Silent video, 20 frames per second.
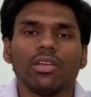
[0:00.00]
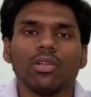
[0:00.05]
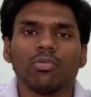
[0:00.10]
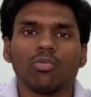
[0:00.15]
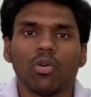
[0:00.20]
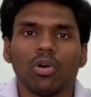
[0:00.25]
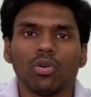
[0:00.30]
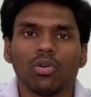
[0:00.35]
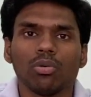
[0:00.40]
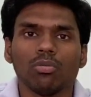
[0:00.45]
you
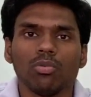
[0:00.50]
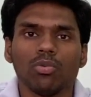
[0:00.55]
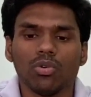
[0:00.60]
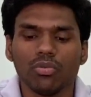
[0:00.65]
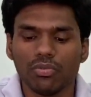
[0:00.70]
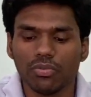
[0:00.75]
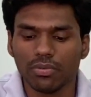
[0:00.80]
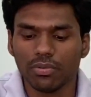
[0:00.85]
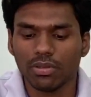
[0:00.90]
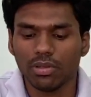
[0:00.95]
want to move.
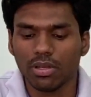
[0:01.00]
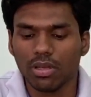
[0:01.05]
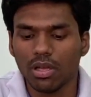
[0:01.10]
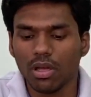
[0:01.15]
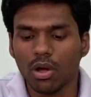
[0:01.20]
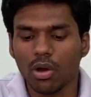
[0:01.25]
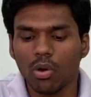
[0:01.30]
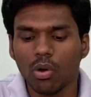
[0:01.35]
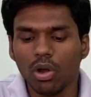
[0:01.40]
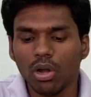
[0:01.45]

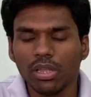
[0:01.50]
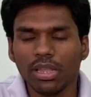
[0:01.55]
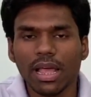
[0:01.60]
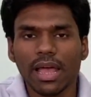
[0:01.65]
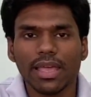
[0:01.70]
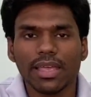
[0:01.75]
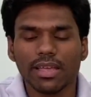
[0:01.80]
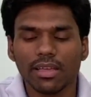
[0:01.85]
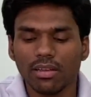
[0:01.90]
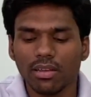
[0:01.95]
Hold the
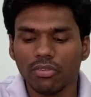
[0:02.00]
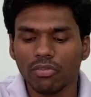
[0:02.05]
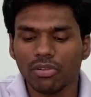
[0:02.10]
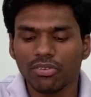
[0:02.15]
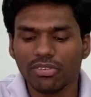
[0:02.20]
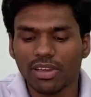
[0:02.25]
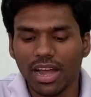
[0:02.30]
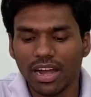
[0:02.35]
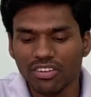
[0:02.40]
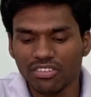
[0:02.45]
icon, it will
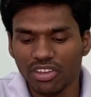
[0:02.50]
start